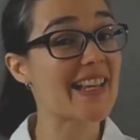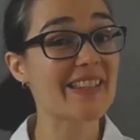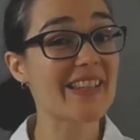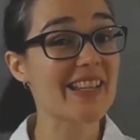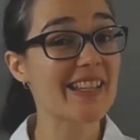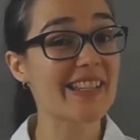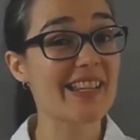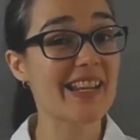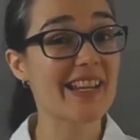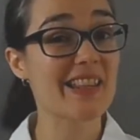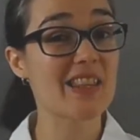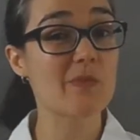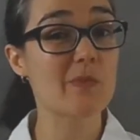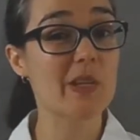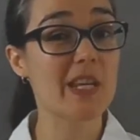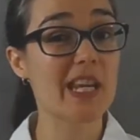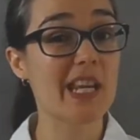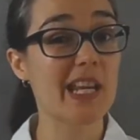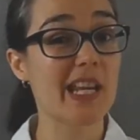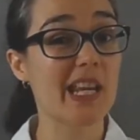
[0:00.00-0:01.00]
As I said at the
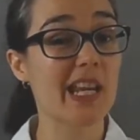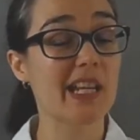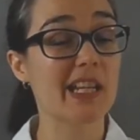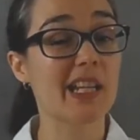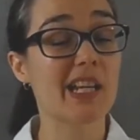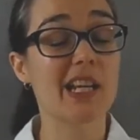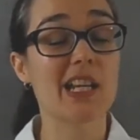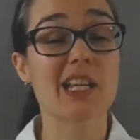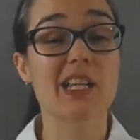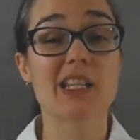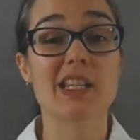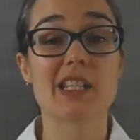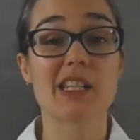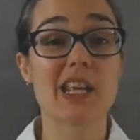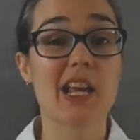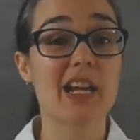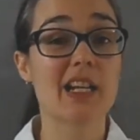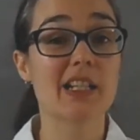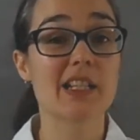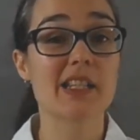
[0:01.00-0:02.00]
beginning,
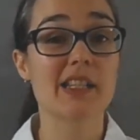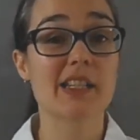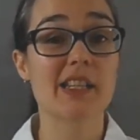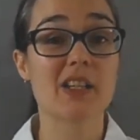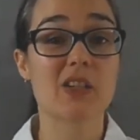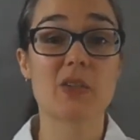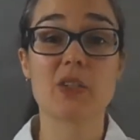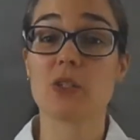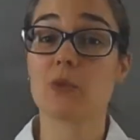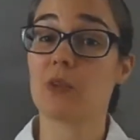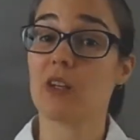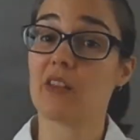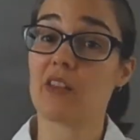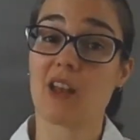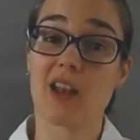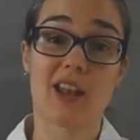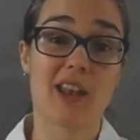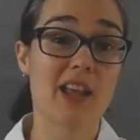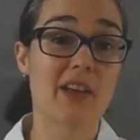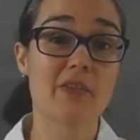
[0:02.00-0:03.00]
stainless steel, you
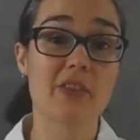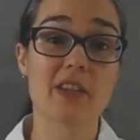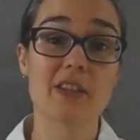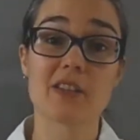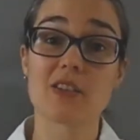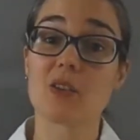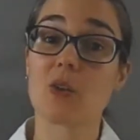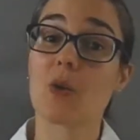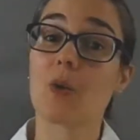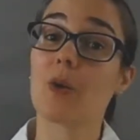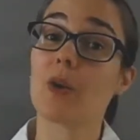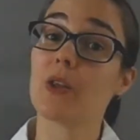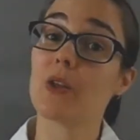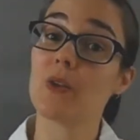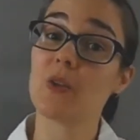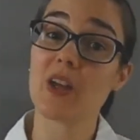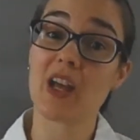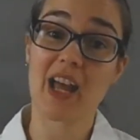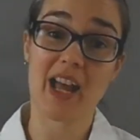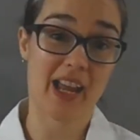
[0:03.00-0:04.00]
either love it or
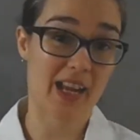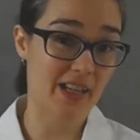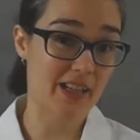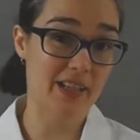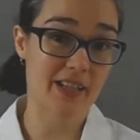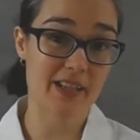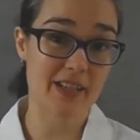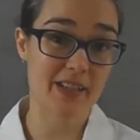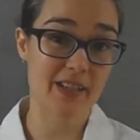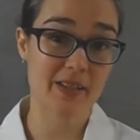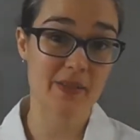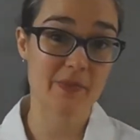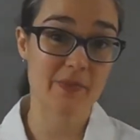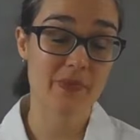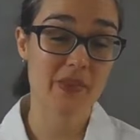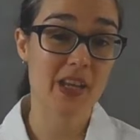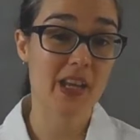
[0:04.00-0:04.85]
you hate it.